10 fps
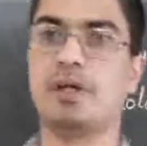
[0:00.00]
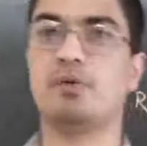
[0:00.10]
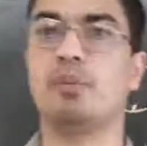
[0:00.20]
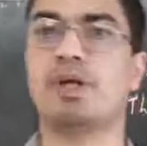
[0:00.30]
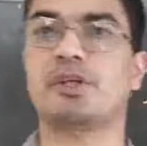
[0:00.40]
They
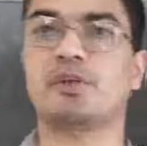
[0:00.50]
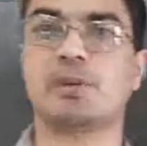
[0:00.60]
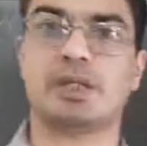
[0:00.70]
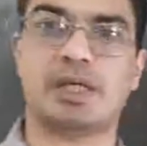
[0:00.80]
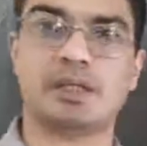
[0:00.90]
have to make
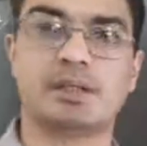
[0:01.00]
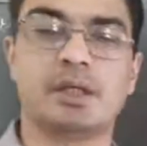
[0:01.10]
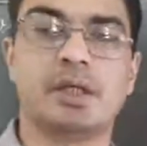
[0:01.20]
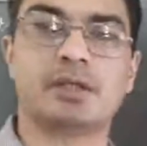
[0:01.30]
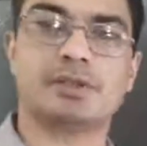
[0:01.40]
sure
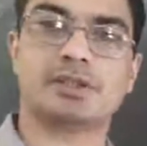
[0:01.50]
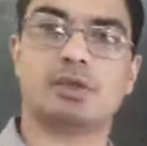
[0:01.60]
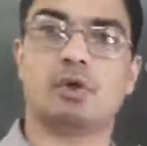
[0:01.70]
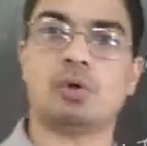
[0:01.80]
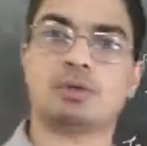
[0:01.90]
that
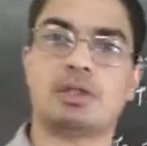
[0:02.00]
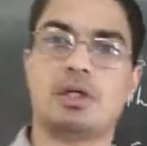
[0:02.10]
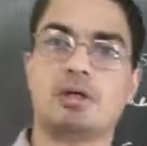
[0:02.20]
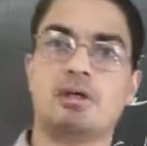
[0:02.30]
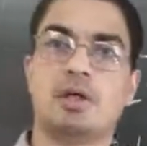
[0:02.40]
these laws
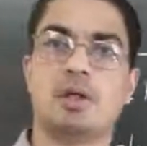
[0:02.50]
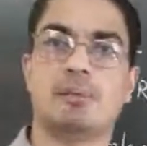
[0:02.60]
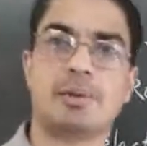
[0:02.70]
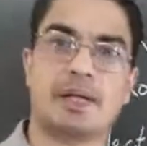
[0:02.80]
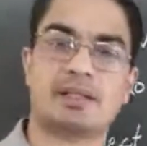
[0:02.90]

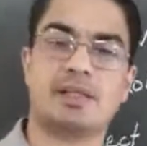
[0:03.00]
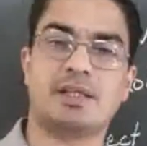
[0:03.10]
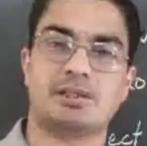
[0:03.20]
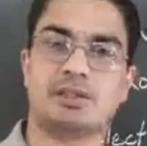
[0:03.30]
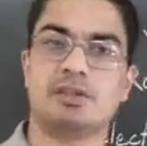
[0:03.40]
are
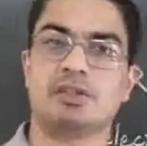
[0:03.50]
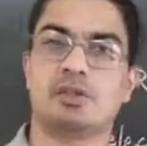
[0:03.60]
practiced,